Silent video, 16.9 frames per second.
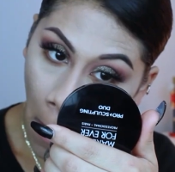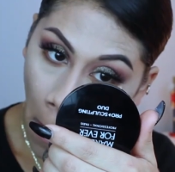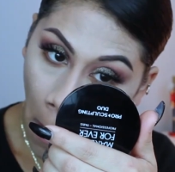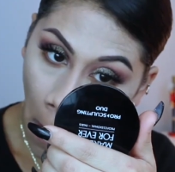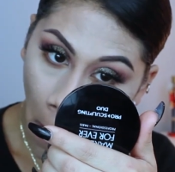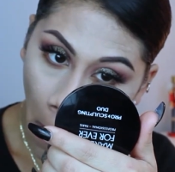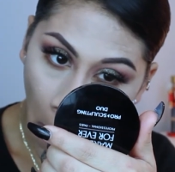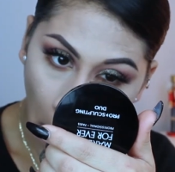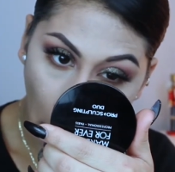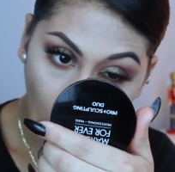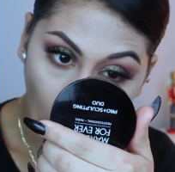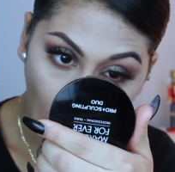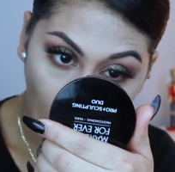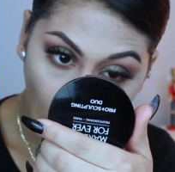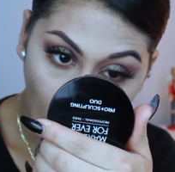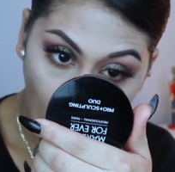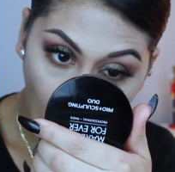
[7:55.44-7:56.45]
and we're going to blend
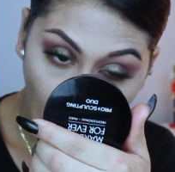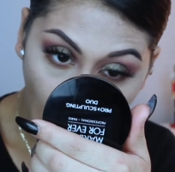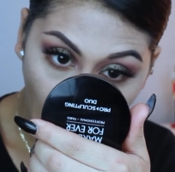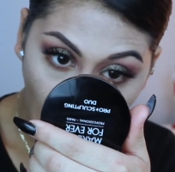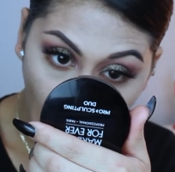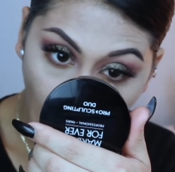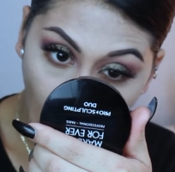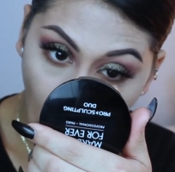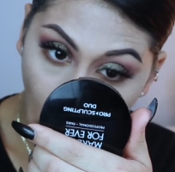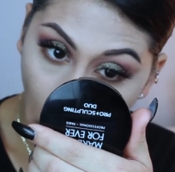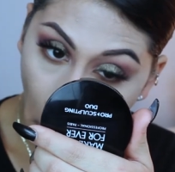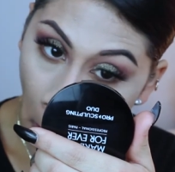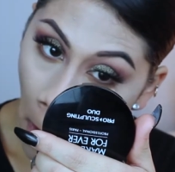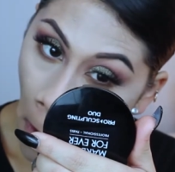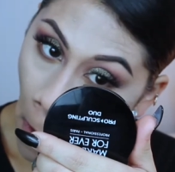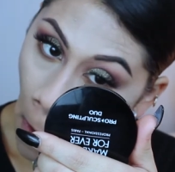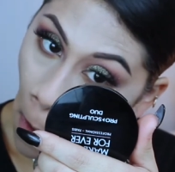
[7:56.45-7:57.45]
it out.
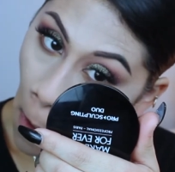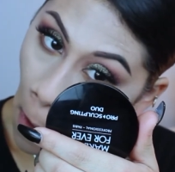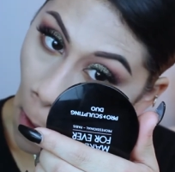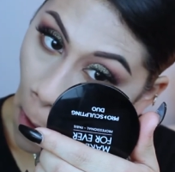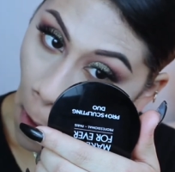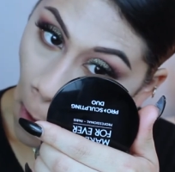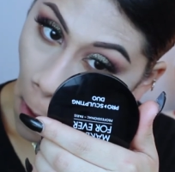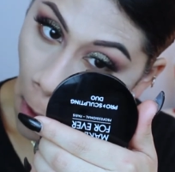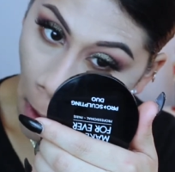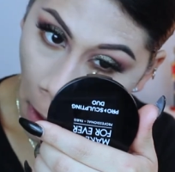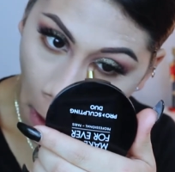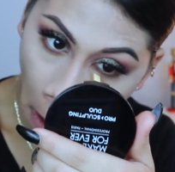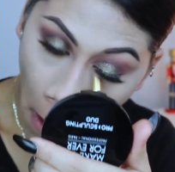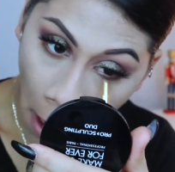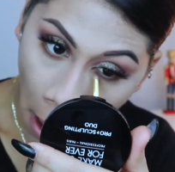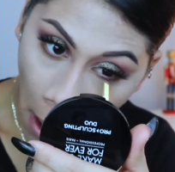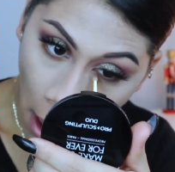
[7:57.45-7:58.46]
So now I'm taking
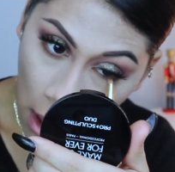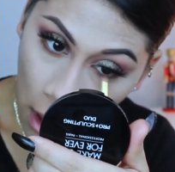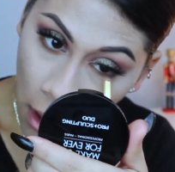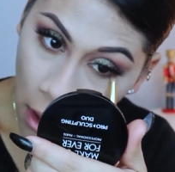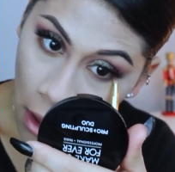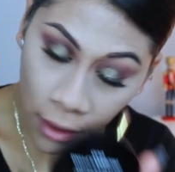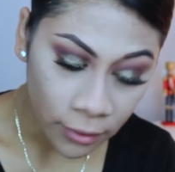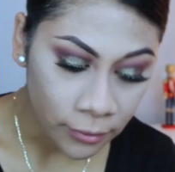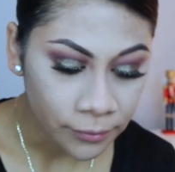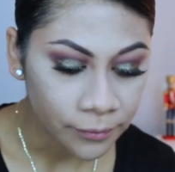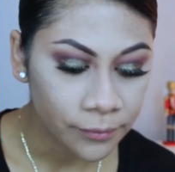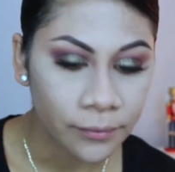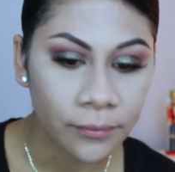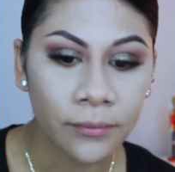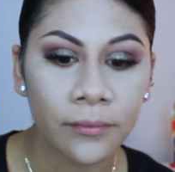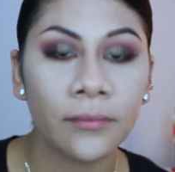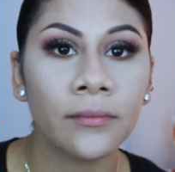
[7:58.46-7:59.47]
the same pencil brush
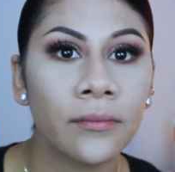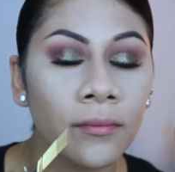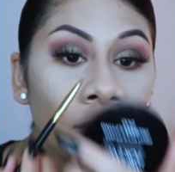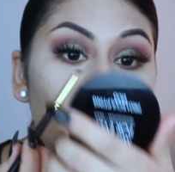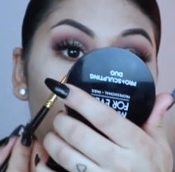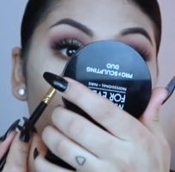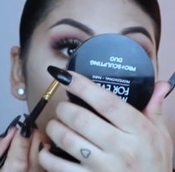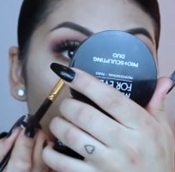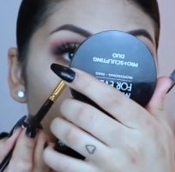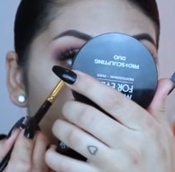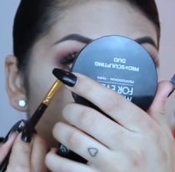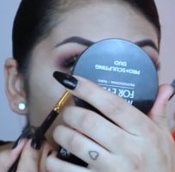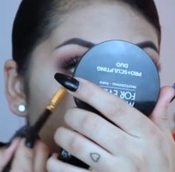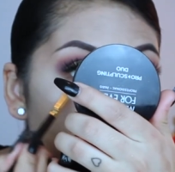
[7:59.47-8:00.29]
and I'm using that